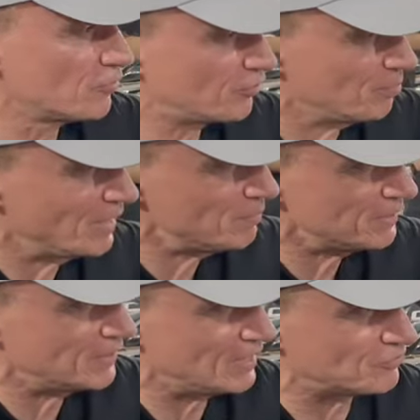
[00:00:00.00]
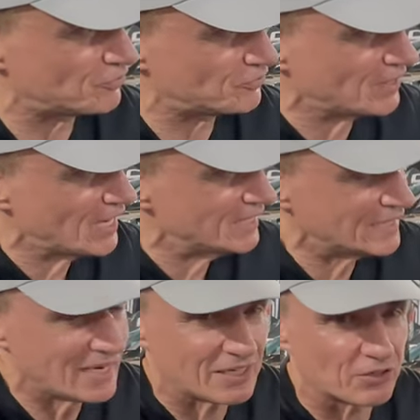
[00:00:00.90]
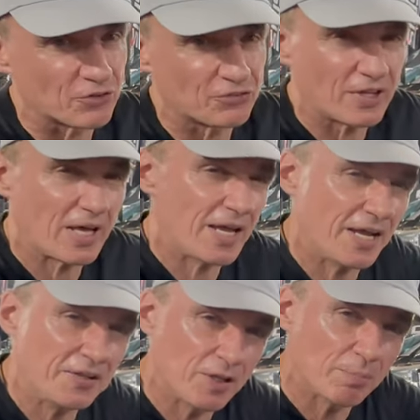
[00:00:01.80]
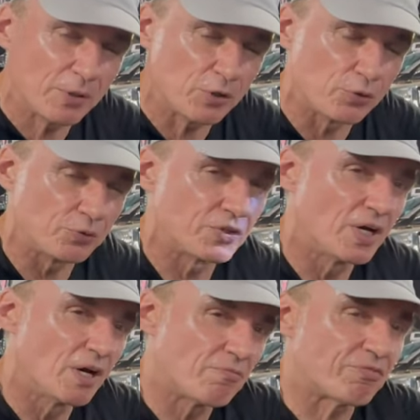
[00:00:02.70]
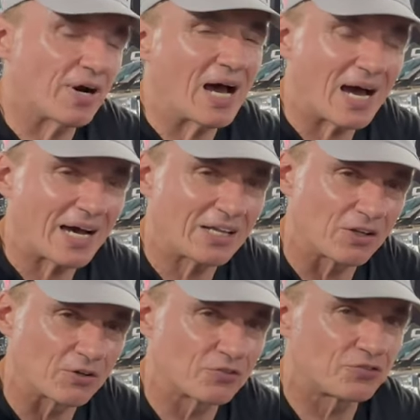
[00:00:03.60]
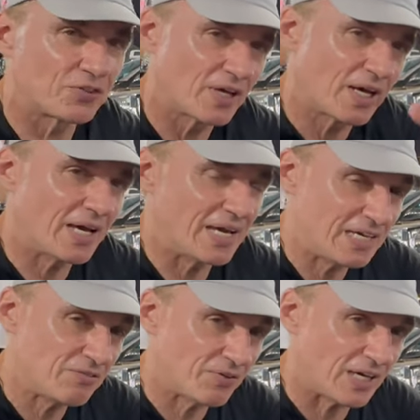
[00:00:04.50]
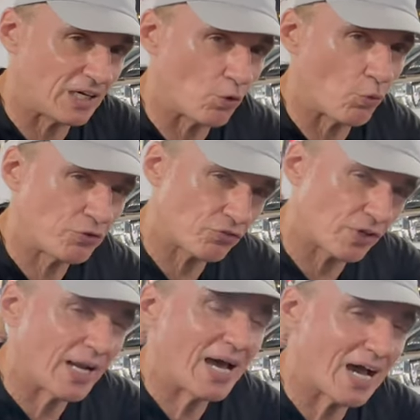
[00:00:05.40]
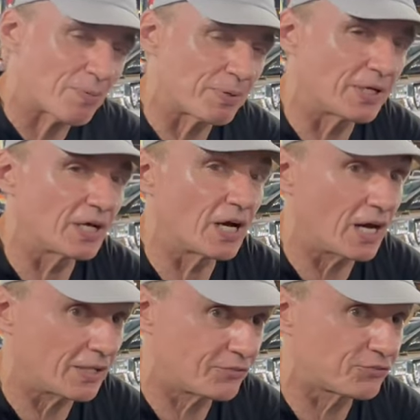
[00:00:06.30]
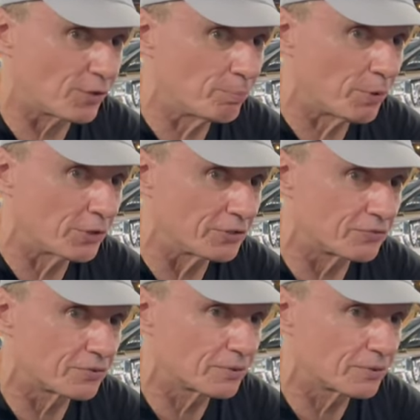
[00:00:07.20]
So maybe this is kind of getting us in the mood for a HiLux EV, which is going to happen at some point.